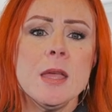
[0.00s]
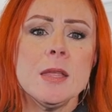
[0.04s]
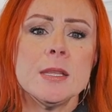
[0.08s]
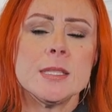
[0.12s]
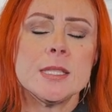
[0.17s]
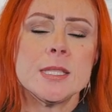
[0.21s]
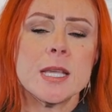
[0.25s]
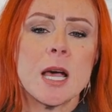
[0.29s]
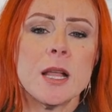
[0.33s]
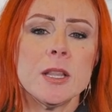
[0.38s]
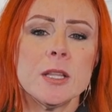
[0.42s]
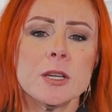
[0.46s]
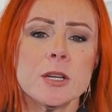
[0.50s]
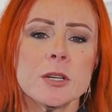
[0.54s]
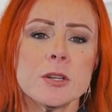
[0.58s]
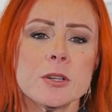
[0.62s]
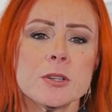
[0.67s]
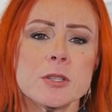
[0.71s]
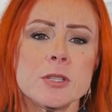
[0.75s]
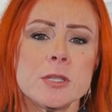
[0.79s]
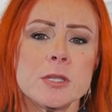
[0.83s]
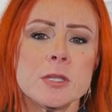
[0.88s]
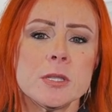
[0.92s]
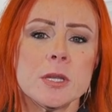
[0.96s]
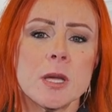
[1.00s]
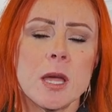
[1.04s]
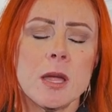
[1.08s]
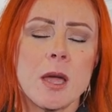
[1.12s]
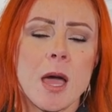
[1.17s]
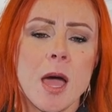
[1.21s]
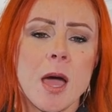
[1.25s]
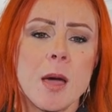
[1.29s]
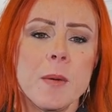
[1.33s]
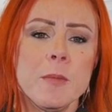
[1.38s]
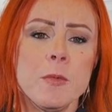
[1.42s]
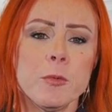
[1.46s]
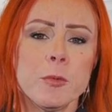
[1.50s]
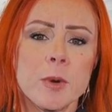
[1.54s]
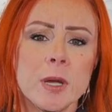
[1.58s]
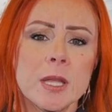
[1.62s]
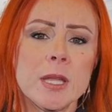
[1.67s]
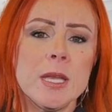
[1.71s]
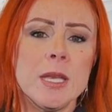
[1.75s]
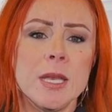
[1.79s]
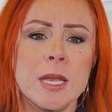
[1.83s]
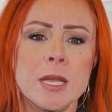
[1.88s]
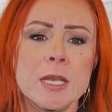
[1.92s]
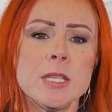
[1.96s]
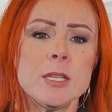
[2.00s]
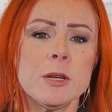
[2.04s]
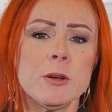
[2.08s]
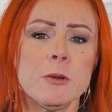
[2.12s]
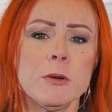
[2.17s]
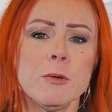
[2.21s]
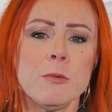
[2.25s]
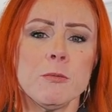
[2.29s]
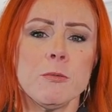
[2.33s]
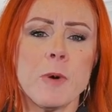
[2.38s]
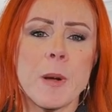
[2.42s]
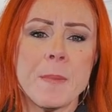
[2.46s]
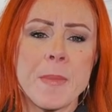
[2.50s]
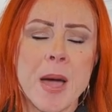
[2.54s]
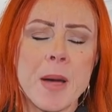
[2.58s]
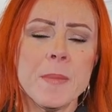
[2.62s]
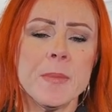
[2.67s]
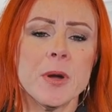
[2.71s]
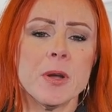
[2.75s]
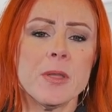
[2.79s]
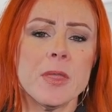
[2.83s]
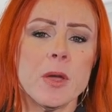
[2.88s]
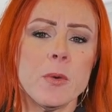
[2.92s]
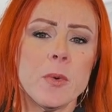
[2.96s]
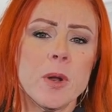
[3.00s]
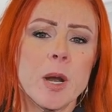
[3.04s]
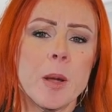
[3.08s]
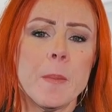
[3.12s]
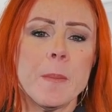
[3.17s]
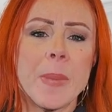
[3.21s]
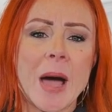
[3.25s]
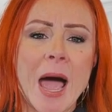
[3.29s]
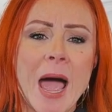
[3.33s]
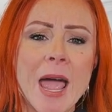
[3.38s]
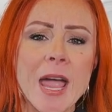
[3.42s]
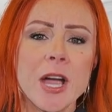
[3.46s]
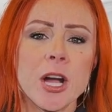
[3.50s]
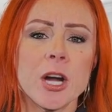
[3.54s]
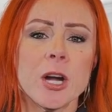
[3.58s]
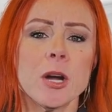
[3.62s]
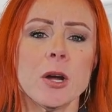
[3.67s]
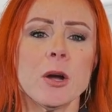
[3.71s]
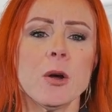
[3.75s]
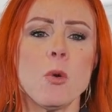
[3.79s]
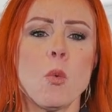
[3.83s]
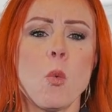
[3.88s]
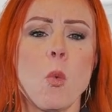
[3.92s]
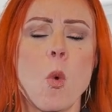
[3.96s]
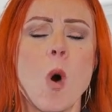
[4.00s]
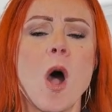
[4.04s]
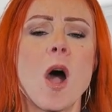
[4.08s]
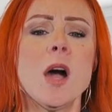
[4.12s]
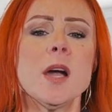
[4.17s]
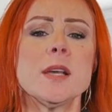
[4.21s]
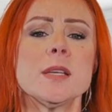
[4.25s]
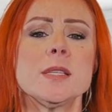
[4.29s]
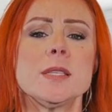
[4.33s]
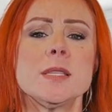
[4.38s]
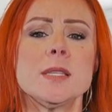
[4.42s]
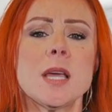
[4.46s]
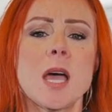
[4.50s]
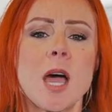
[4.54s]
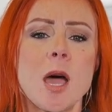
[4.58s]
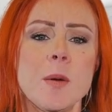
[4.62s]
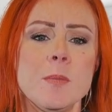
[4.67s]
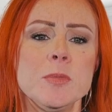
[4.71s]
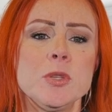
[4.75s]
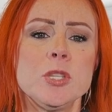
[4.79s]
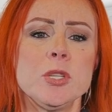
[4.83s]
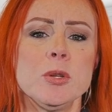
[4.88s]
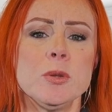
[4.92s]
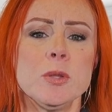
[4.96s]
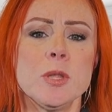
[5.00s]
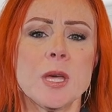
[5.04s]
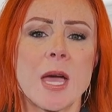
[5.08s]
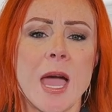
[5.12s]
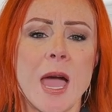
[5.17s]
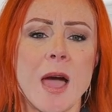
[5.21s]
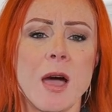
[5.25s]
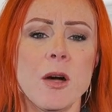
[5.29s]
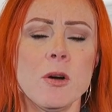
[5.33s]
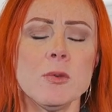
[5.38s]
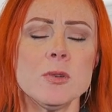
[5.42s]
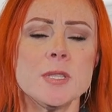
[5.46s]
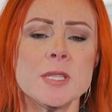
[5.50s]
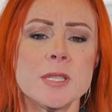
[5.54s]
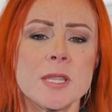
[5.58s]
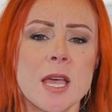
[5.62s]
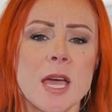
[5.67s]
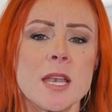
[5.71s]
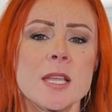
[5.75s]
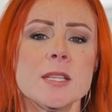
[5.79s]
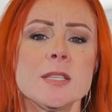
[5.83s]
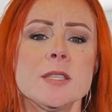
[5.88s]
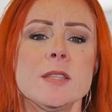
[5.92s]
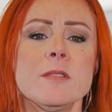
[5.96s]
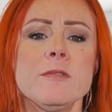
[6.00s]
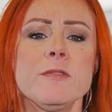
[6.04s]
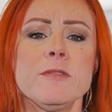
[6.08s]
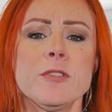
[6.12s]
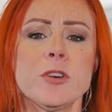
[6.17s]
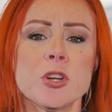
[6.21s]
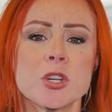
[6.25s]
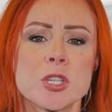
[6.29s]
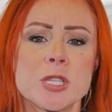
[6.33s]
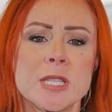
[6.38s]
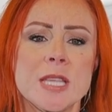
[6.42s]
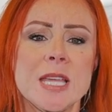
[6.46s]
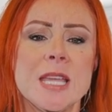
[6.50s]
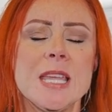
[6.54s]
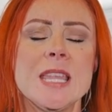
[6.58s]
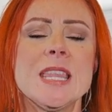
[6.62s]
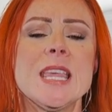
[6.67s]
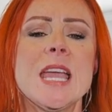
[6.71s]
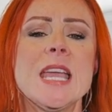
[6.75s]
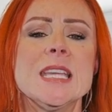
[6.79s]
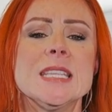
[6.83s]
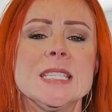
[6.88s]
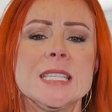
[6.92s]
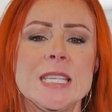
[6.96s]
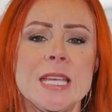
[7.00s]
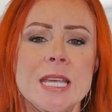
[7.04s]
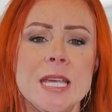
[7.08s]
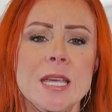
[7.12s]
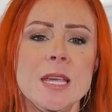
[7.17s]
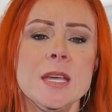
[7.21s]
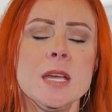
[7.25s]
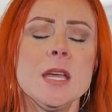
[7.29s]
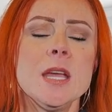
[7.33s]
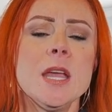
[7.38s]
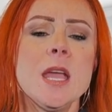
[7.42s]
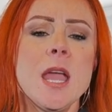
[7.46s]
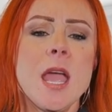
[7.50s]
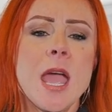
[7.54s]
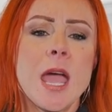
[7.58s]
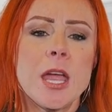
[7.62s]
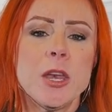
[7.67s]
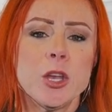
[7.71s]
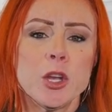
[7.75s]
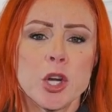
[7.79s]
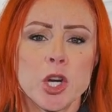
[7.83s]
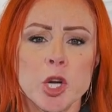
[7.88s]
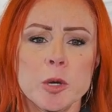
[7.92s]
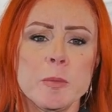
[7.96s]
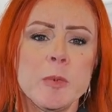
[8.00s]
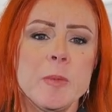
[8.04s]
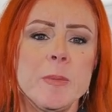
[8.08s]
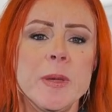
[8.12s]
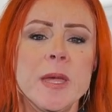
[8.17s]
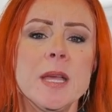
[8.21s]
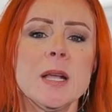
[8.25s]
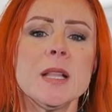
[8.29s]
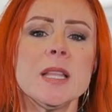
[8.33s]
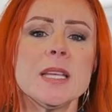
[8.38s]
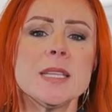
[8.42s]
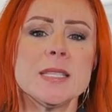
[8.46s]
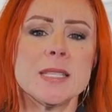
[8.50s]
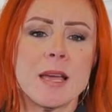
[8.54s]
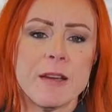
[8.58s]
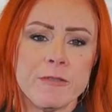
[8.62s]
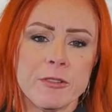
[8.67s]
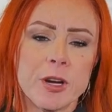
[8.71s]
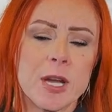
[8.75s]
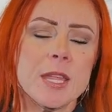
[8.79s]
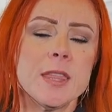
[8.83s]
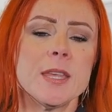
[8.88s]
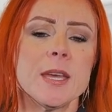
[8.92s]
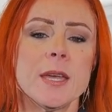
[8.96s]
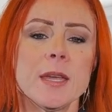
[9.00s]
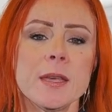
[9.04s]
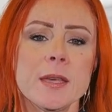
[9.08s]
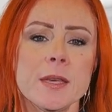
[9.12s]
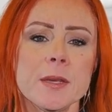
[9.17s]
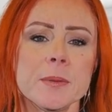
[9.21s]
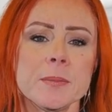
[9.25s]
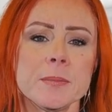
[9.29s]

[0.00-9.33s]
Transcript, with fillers: Sellers um, really need to remember that when a buyer walks up to the house, that is the first thing they see, and curb appeal is everything.